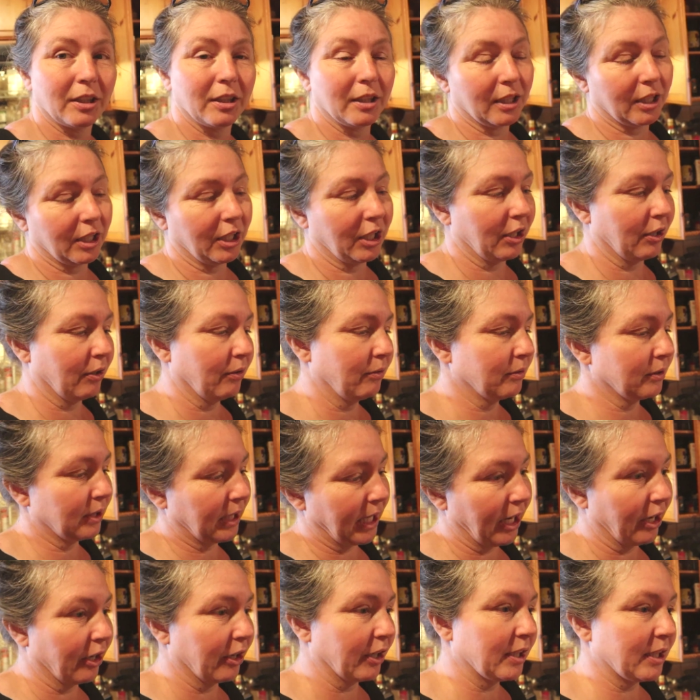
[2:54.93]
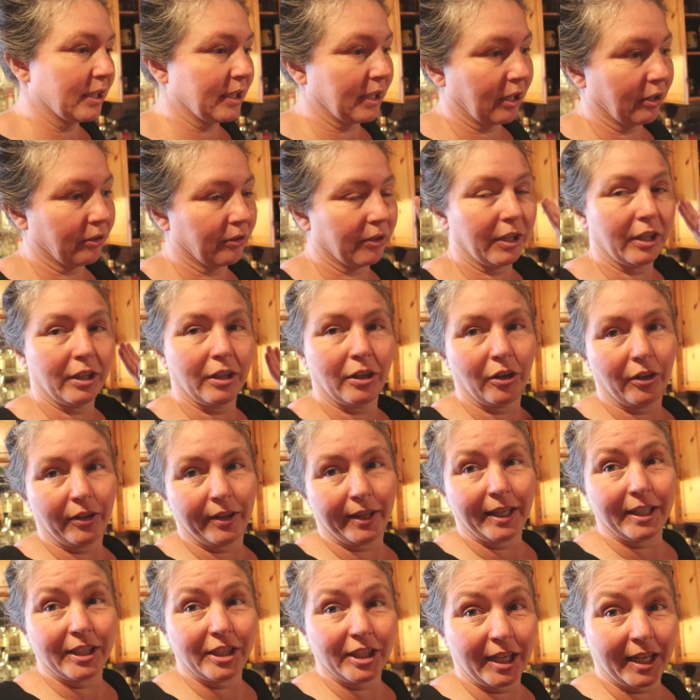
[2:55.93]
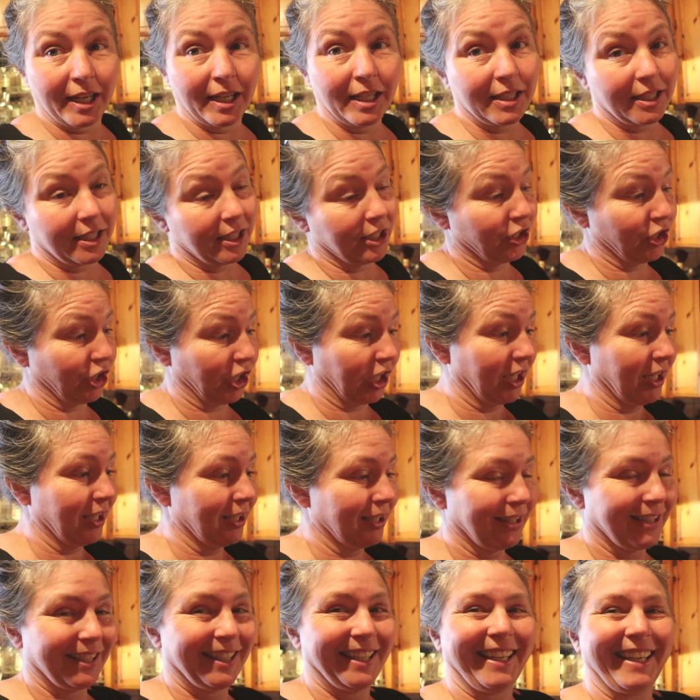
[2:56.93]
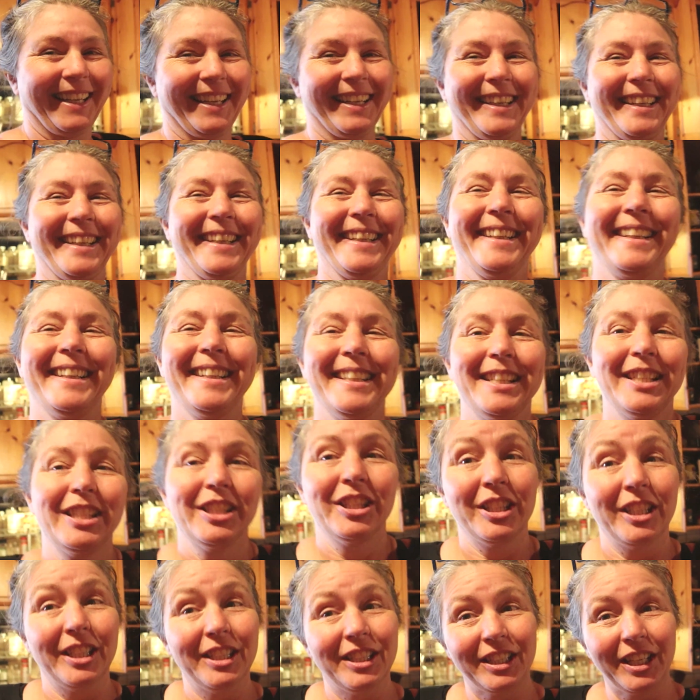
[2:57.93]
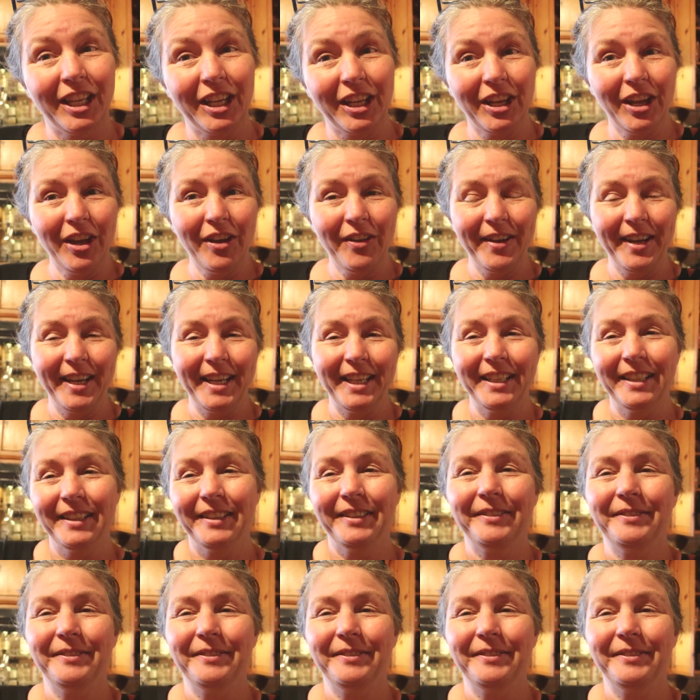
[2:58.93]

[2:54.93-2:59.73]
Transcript: You know, carrots, celery, all that jazz, chicken. So let's get going.